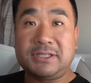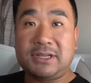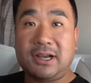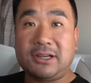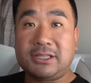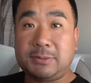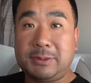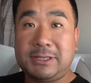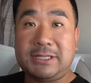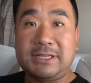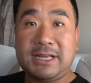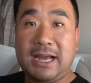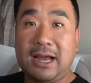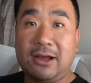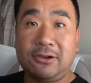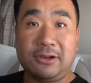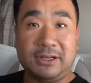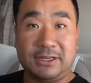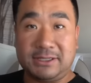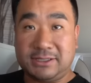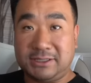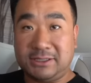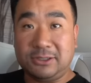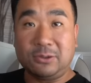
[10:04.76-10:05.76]
hospitality
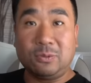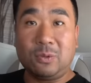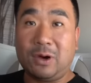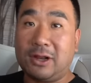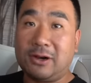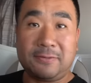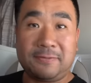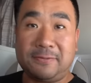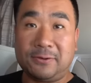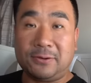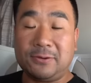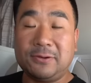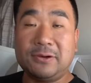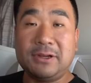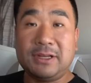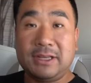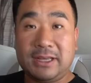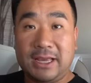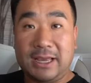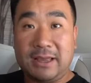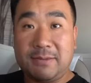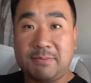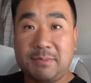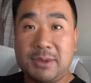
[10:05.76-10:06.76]
is still wonderful
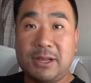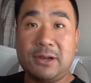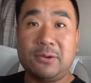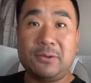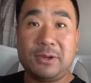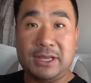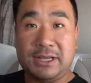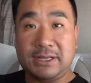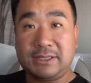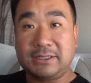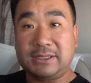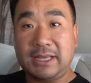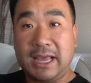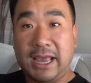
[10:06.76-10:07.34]
in Middle East,